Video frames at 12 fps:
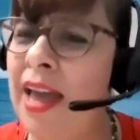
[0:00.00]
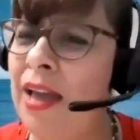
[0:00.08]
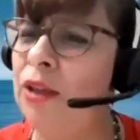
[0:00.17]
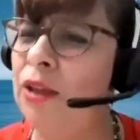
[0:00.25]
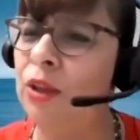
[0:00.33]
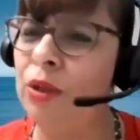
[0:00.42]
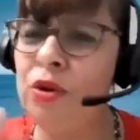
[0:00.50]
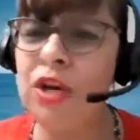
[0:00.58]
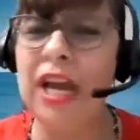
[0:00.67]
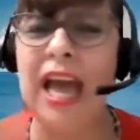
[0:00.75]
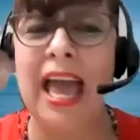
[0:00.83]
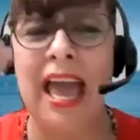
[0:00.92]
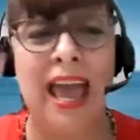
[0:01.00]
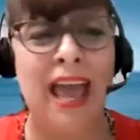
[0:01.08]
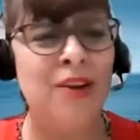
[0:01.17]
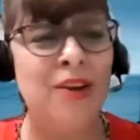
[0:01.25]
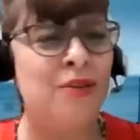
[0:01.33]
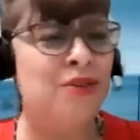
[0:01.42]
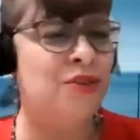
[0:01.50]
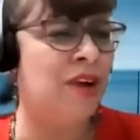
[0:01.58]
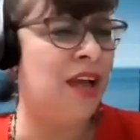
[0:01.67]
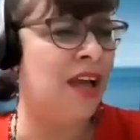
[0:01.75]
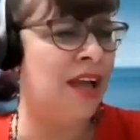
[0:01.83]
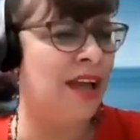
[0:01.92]
Hey, look at your
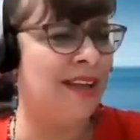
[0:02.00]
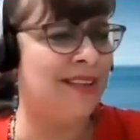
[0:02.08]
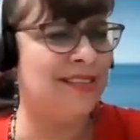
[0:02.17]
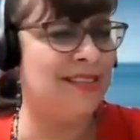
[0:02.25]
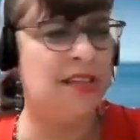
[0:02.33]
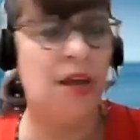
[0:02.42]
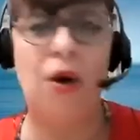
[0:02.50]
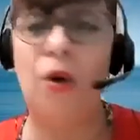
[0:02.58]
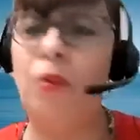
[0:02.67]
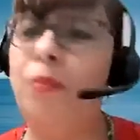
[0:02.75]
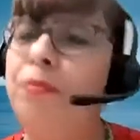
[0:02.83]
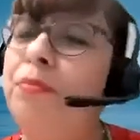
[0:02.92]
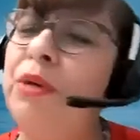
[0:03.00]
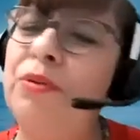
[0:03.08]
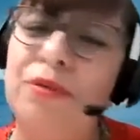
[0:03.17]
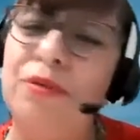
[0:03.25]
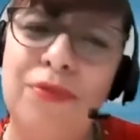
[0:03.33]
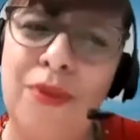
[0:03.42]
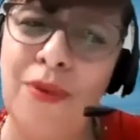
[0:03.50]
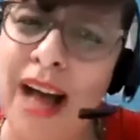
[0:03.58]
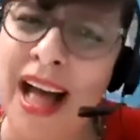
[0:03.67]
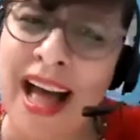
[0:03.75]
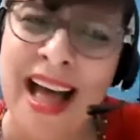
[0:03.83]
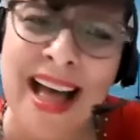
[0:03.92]
dress. Oh,
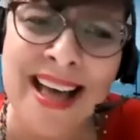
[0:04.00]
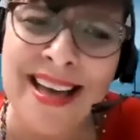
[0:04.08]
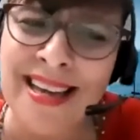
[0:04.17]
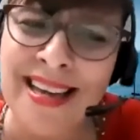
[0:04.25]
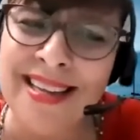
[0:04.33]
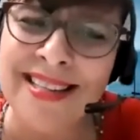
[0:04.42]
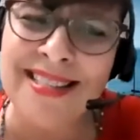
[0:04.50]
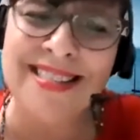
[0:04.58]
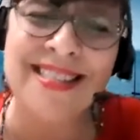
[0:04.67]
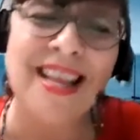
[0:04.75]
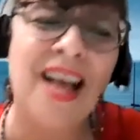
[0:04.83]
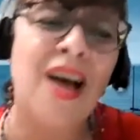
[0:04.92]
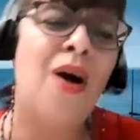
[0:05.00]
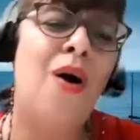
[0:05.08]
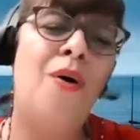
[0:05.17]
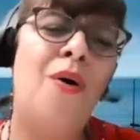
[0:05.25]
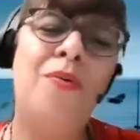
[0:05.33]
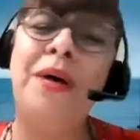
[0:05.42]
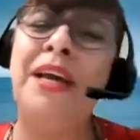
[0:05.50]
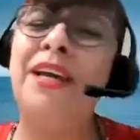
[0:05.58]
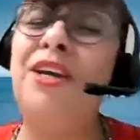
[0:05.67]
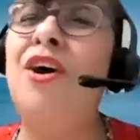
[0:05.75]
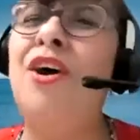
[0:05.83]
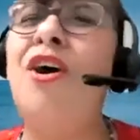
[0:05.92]
beautiful eyes. Oh my
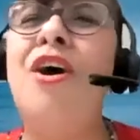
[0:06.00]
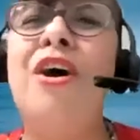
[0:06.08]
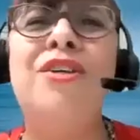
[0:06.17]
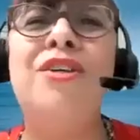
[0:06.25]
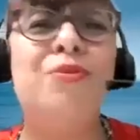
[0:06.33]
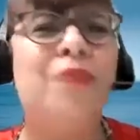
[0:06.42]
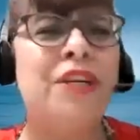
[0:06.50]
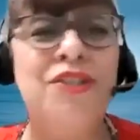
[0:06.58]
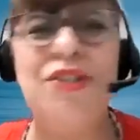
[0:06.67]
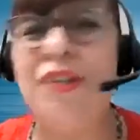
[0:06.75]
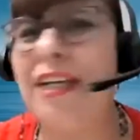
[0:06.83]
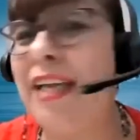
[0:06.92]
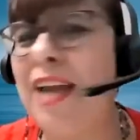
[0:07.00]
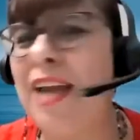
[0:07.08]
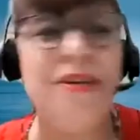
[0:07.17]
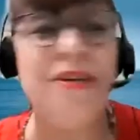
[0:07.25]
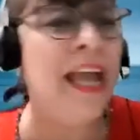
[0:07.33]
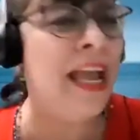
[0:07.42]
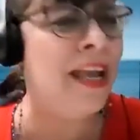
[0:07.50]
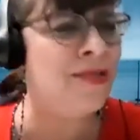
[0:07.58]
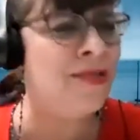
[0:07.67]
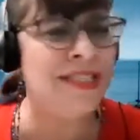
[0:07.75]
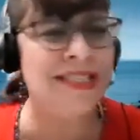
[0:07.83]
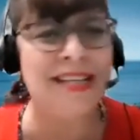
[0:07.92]
gosh, where did you get your
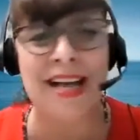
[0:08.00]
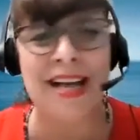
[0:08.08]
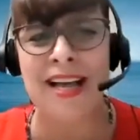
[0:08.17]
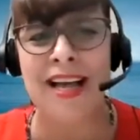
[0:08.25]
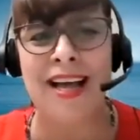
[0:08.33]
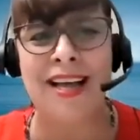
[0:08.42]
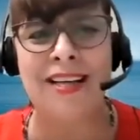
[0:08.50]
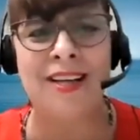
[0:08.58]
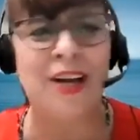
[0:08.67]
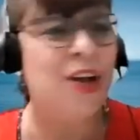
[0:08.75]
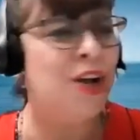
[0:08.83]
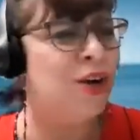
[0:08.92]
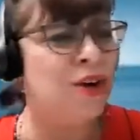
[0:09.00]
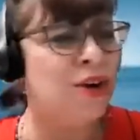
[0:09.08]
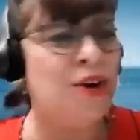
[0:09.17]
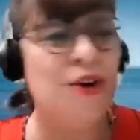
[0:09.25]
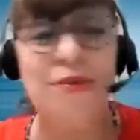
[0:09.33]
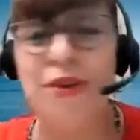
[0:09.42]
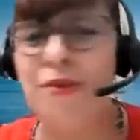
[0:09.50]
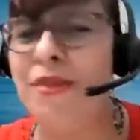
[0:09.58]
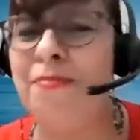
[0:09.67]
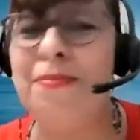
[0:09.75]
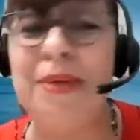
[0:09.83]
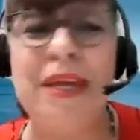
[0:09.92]
nails done? Girl, you
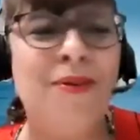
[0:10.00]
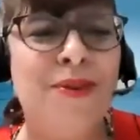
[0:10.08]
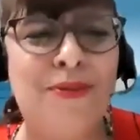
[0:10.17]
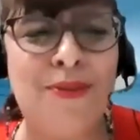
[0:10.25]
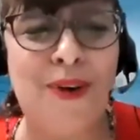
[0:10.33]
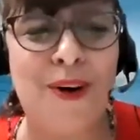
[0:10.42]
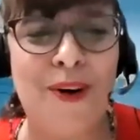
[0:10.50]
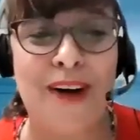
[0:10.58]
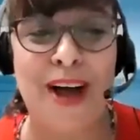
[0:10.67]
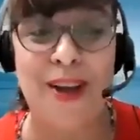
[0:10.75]
are beautiful.